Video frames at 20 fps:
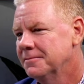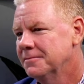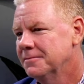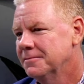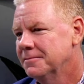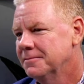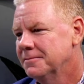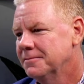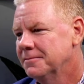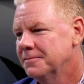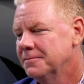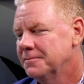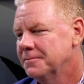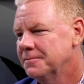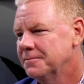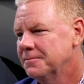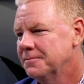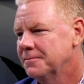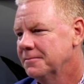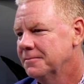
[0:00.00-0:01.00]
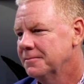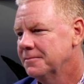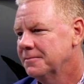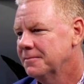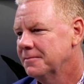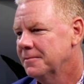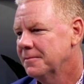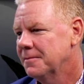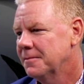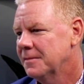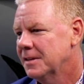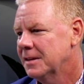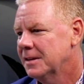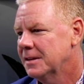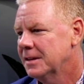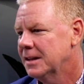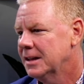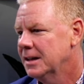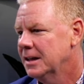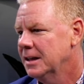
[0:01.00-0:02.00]

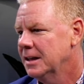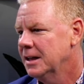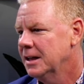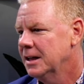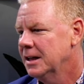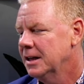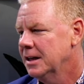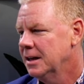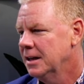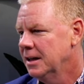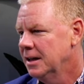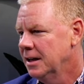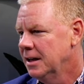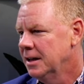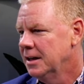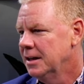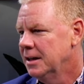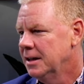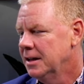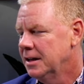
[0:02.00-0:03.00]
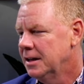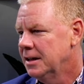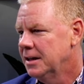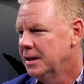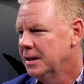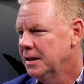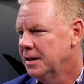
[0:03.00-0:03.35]
(not speaking)